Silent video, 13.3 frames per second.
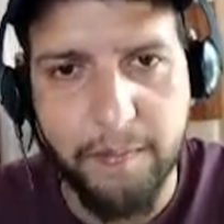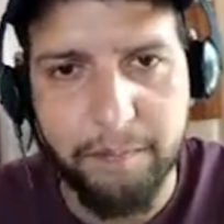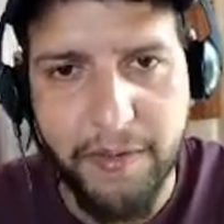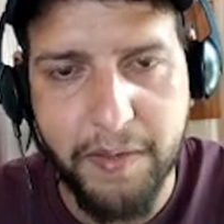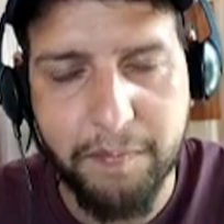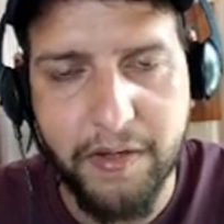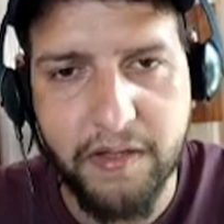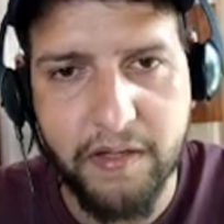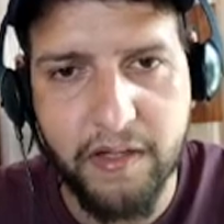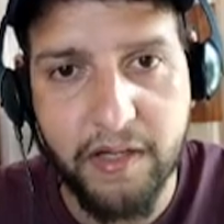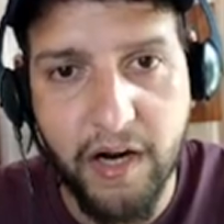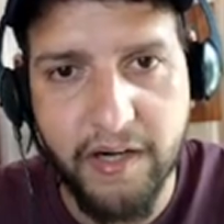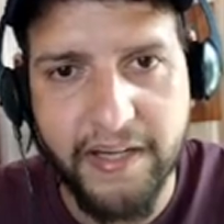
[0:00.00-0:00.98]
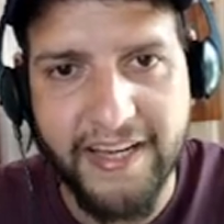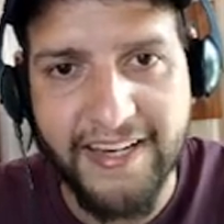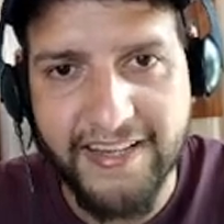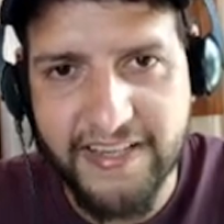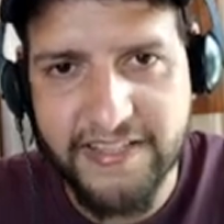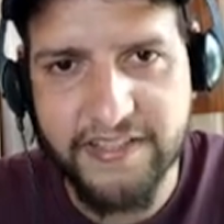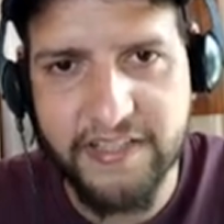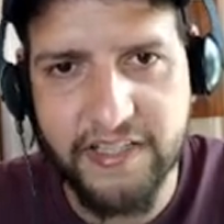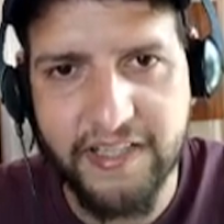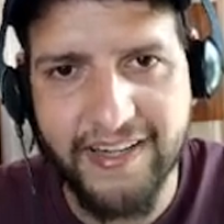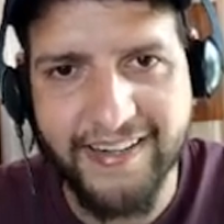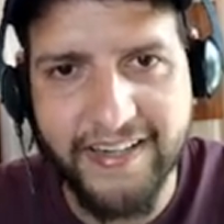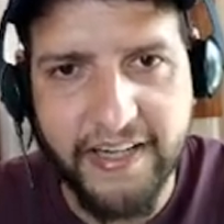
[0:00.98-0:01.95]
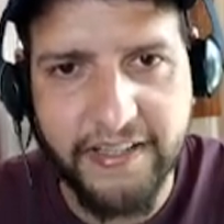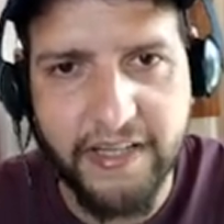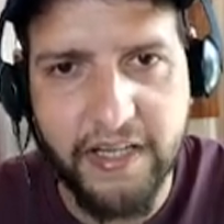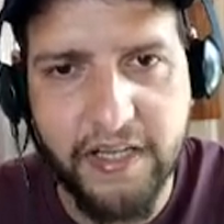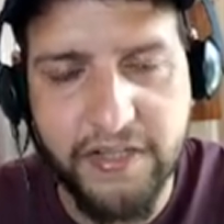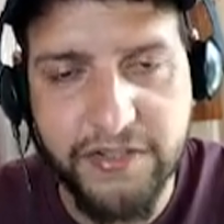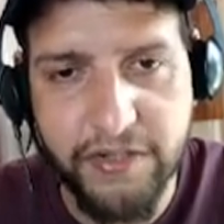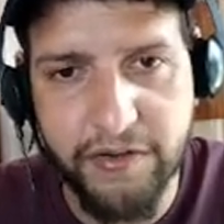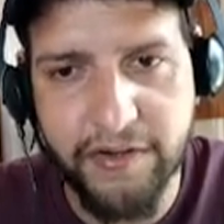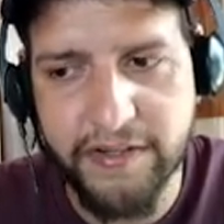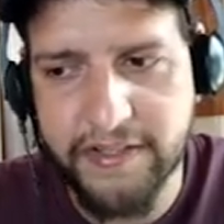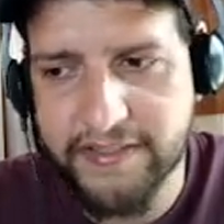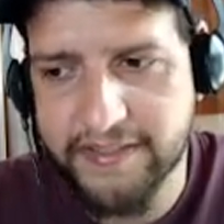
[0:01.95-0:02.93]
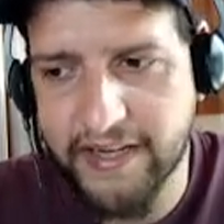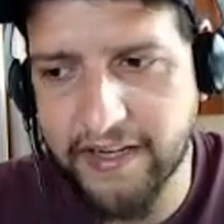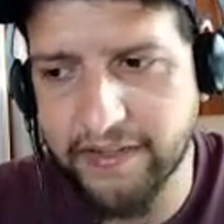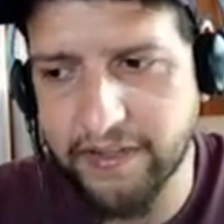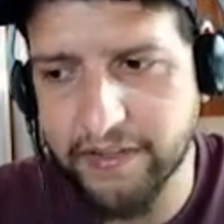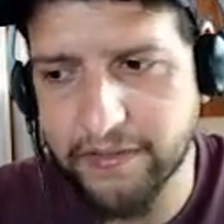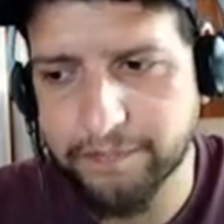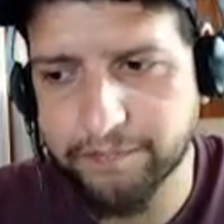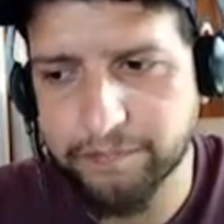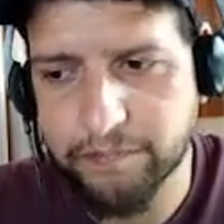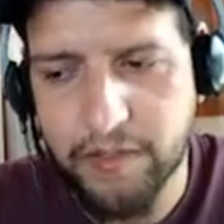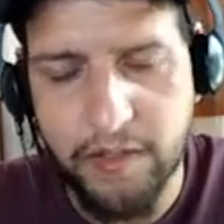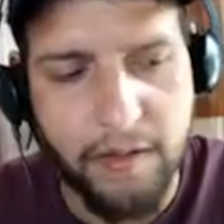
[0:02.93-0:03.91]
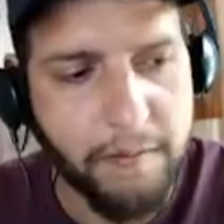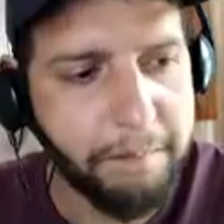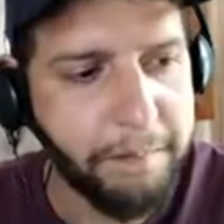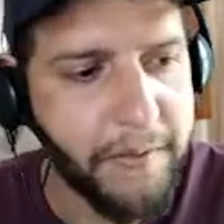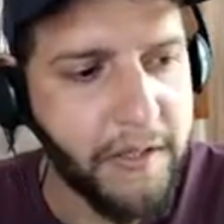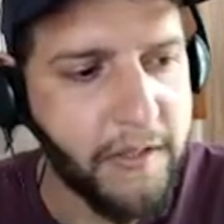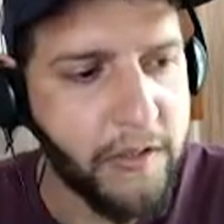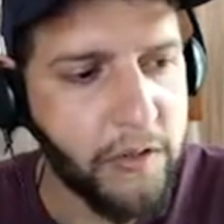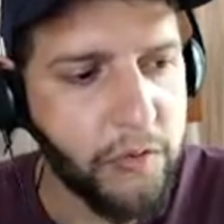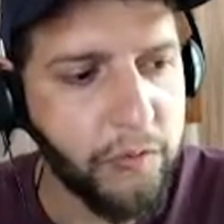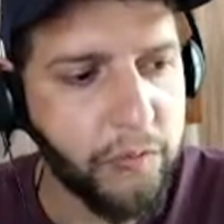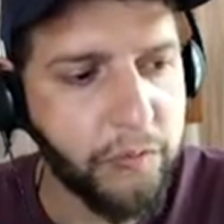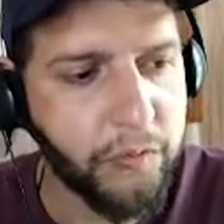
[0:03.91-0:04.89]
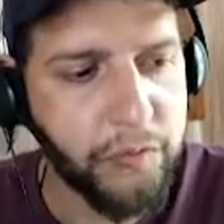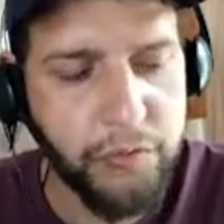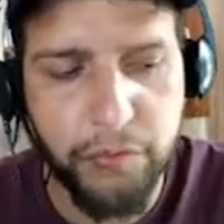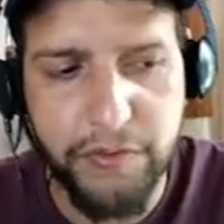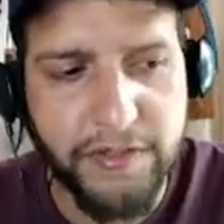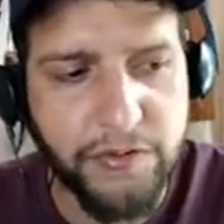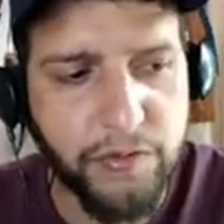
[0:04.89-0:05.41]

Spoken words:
Payment Card Industry Data Security Standard. PDU is your